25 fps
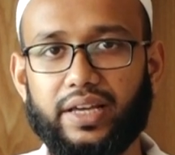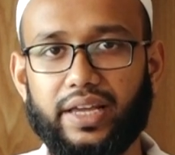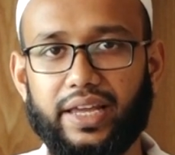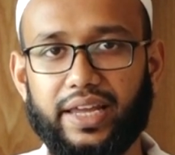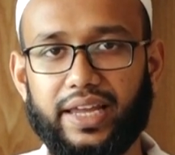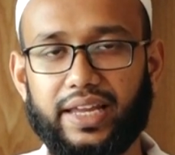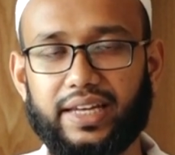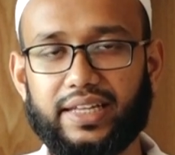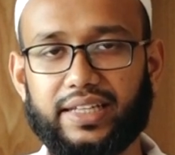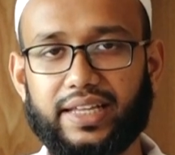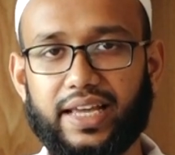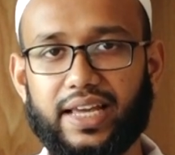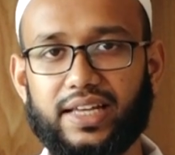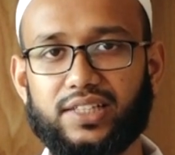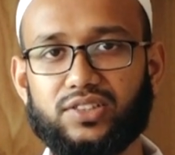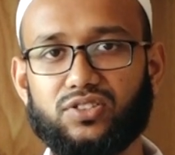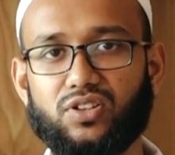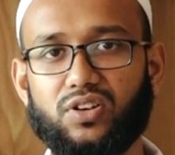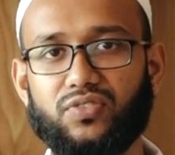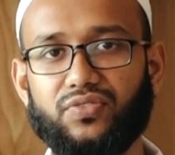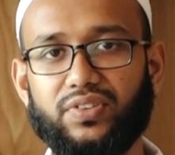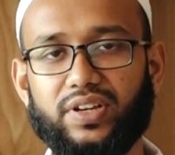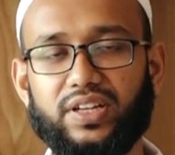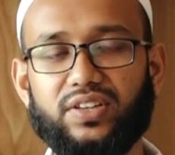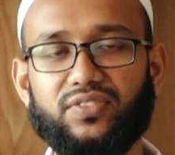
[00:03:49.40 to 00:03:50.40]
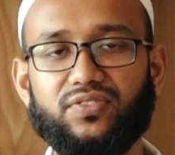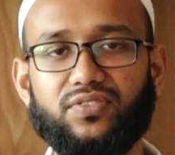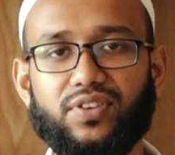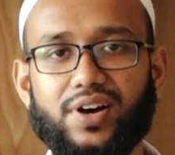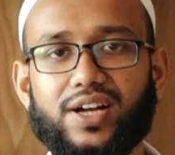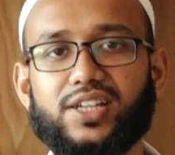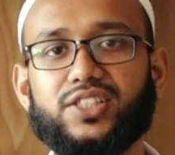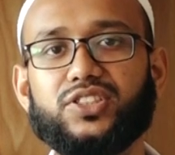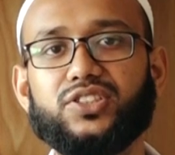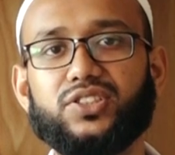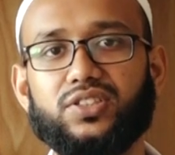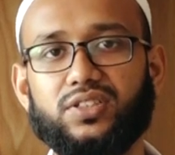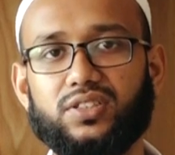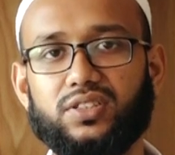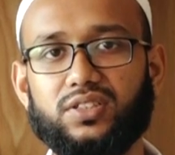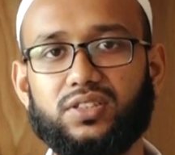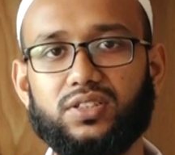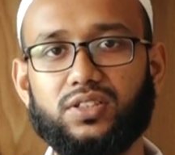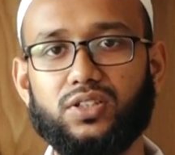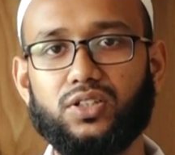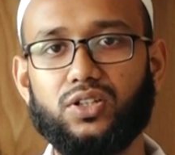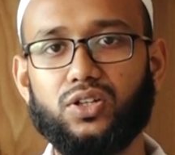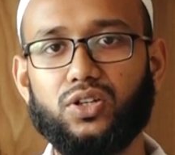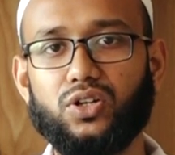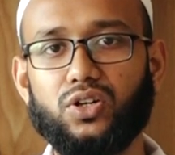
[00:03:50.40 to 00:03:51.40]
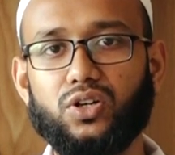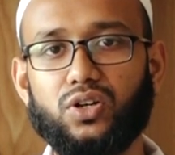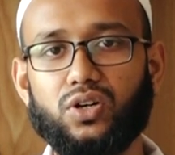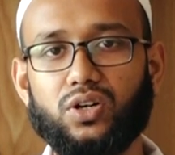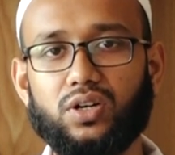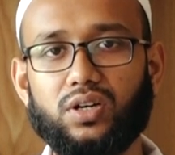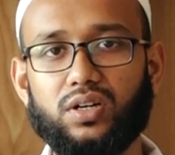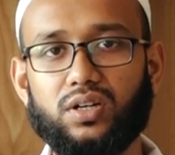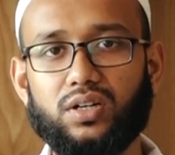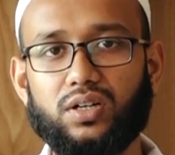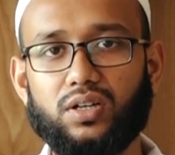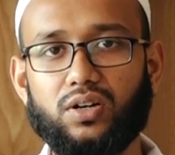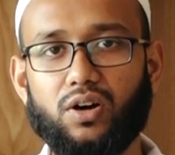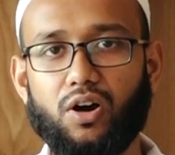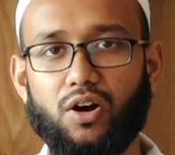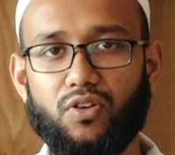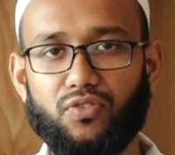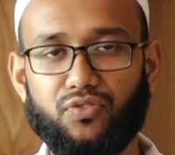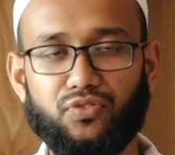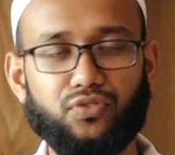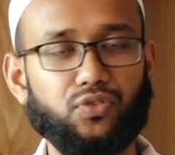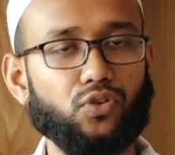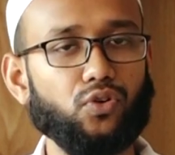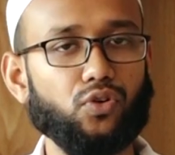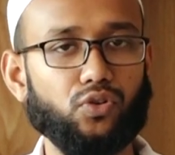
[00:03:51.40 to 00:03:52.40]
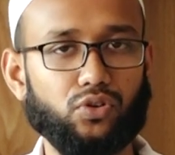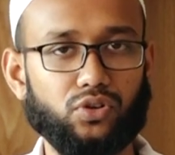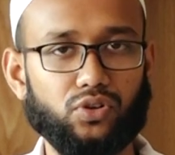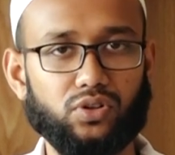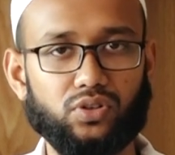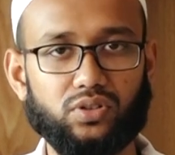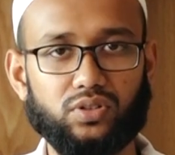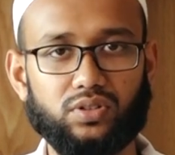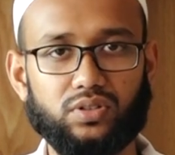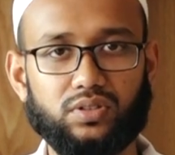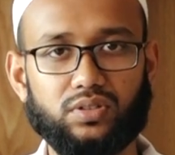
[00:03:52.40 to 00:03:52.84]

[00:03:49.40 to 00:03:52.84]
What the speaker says: In case of inversion of foot,